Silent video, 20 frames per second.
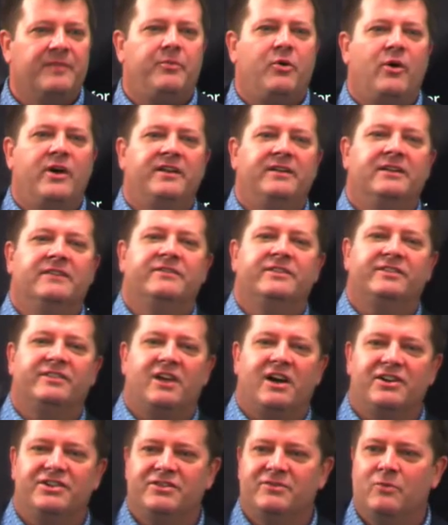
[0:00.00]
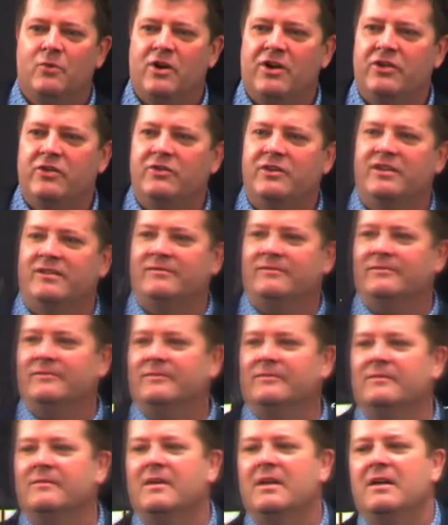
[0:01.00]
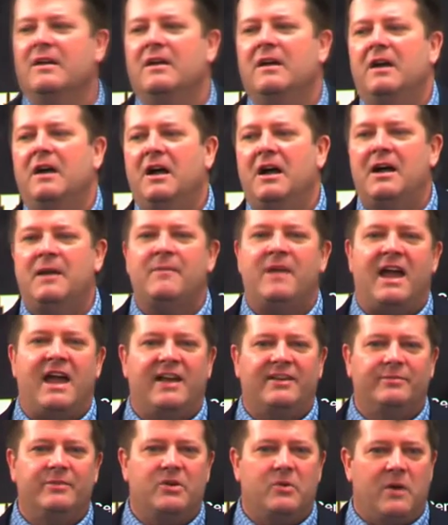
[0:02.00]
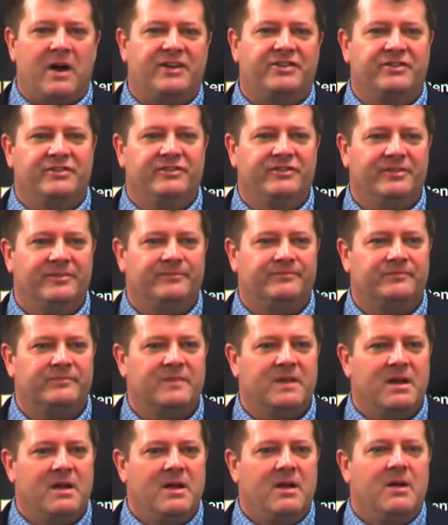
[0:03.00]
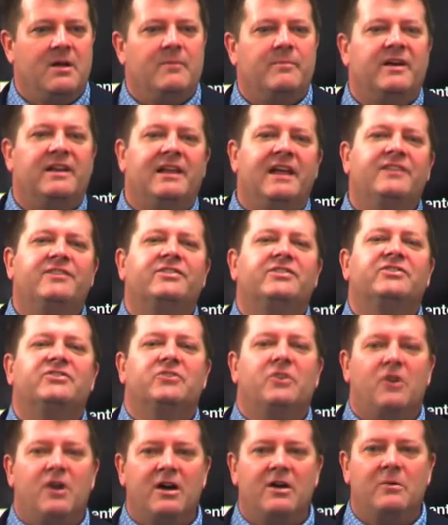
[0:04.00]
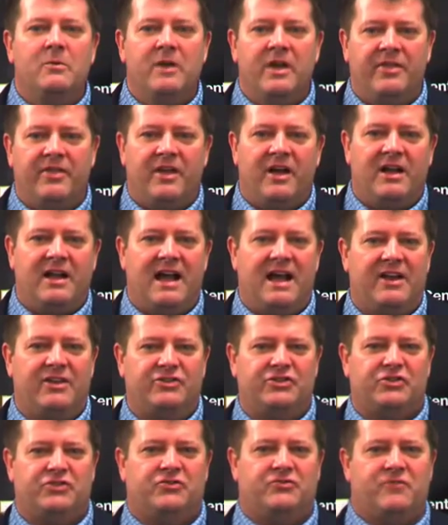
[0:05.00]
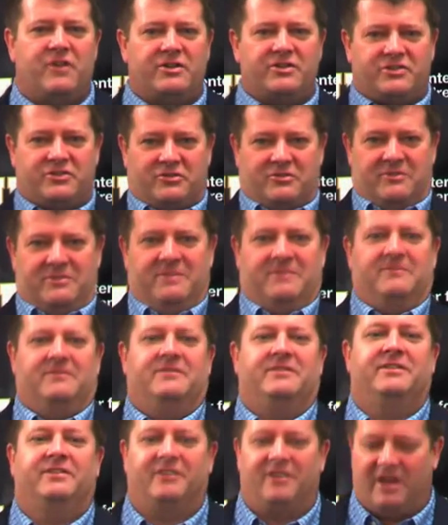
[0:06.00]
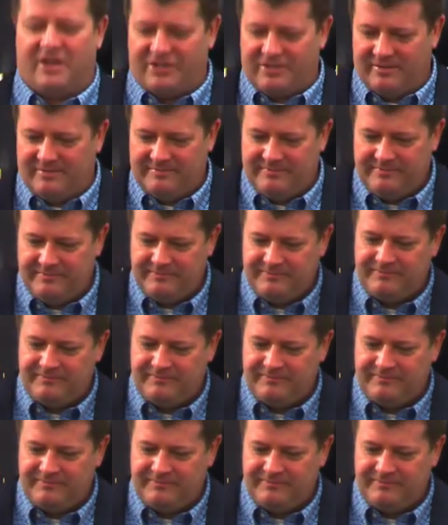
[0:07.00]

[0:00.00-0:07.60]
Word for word: is a point of discussion where you can ask me questions. But let's start with a kind of structured discussion.